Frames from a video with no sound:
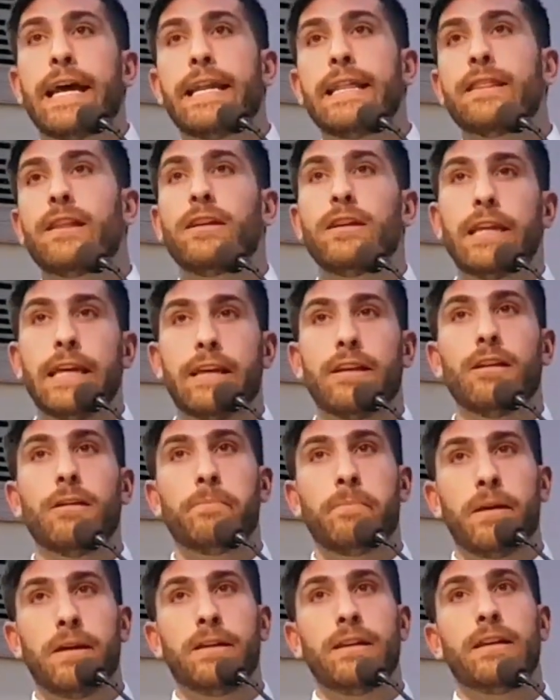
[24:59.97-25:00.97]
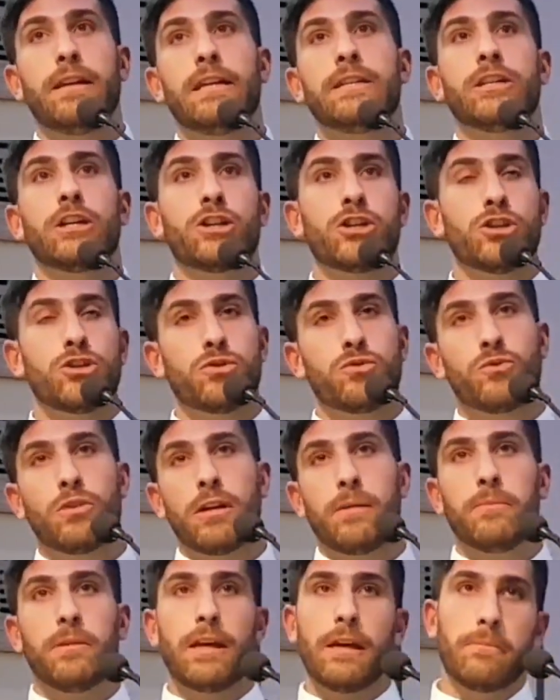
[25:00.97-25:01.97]
Getting the legal opinion is
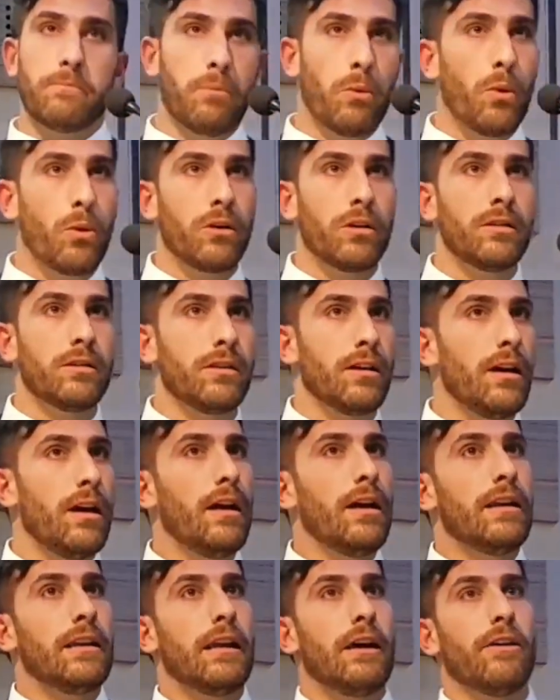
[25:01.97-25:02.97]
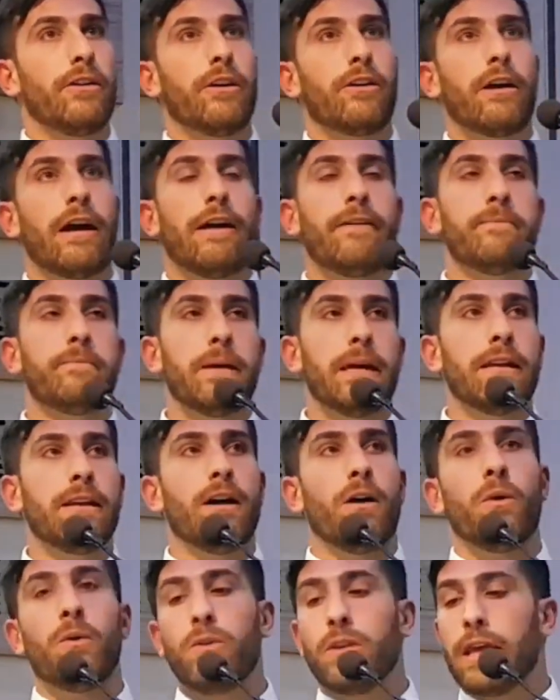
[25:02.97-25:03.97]
extremely important. Now there have been